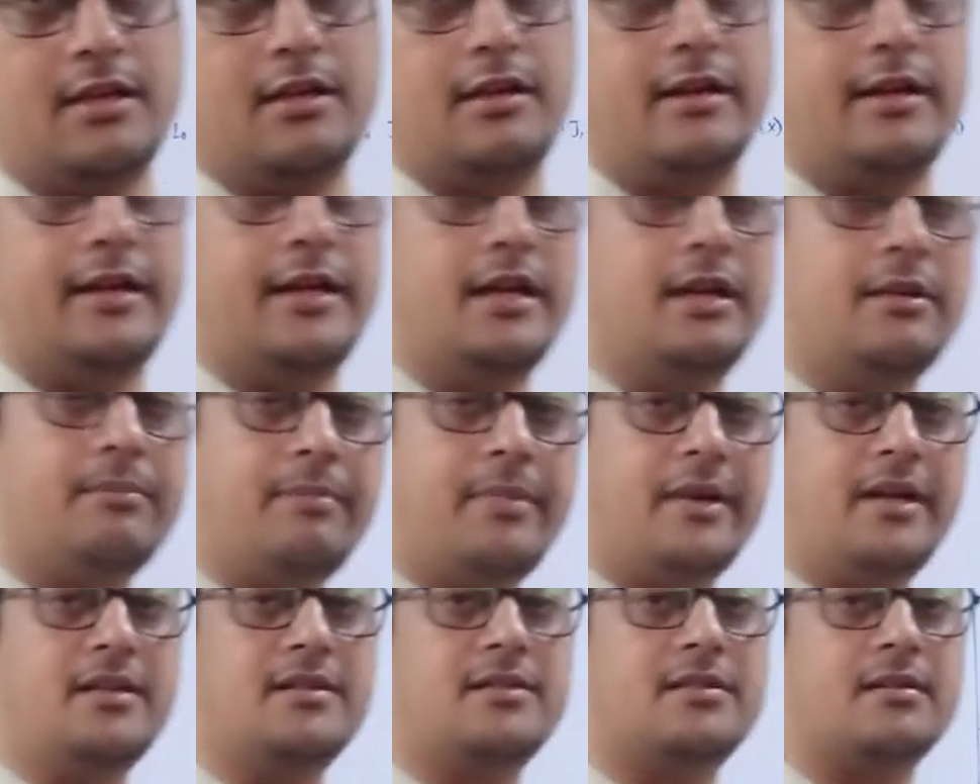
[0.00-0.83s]
It
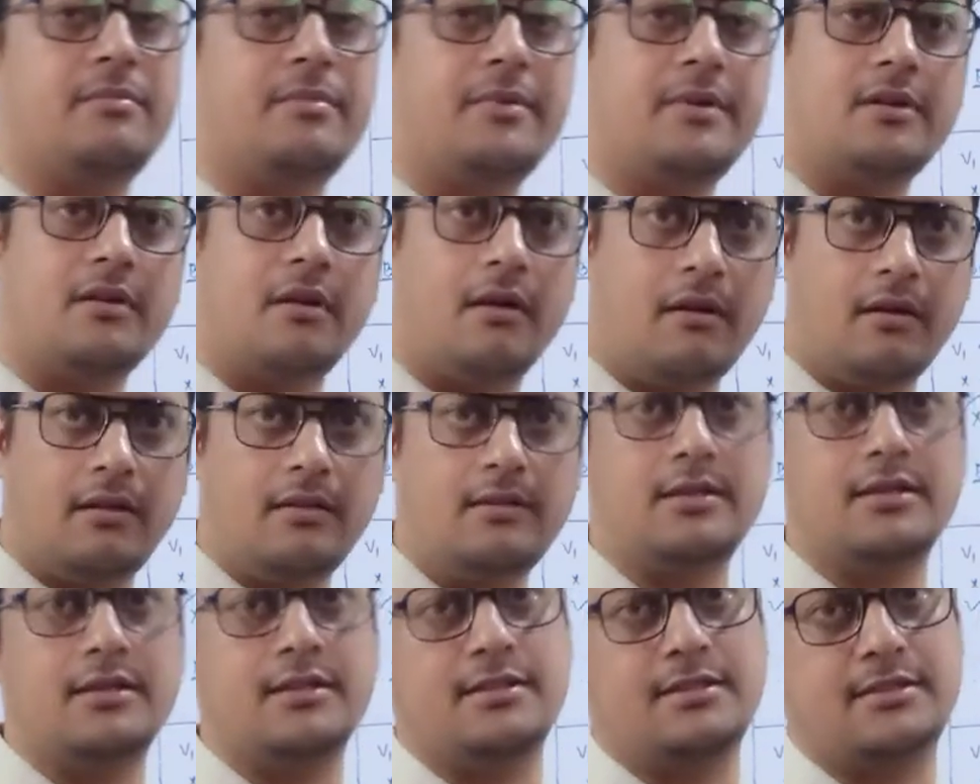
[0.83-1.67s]
depends upon all
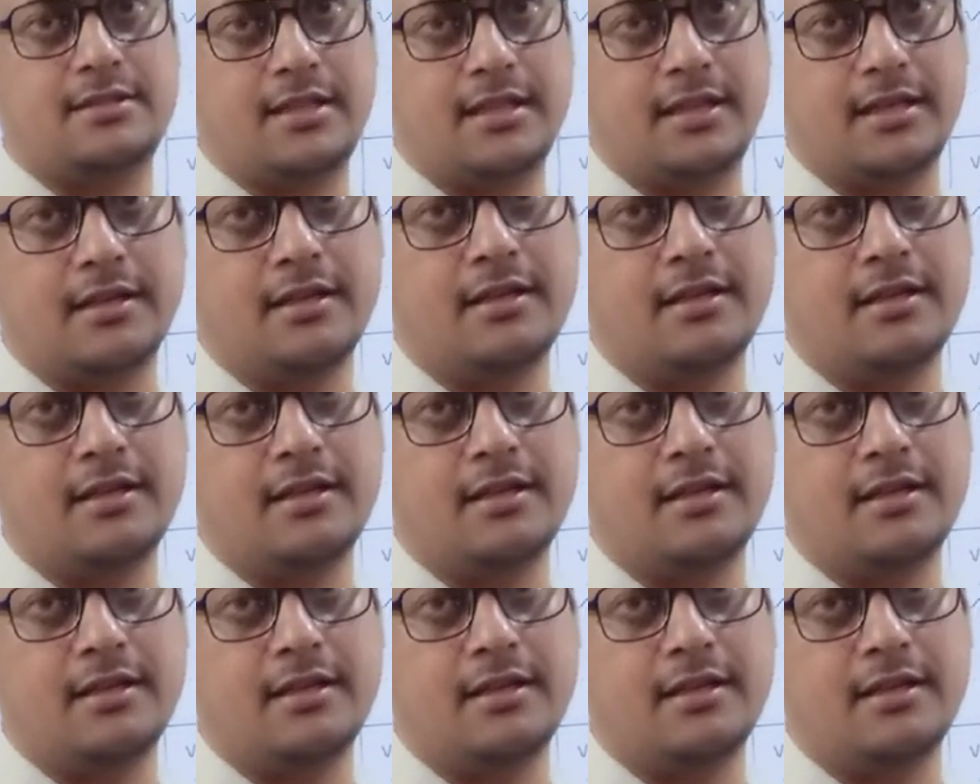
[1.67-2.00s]
these things.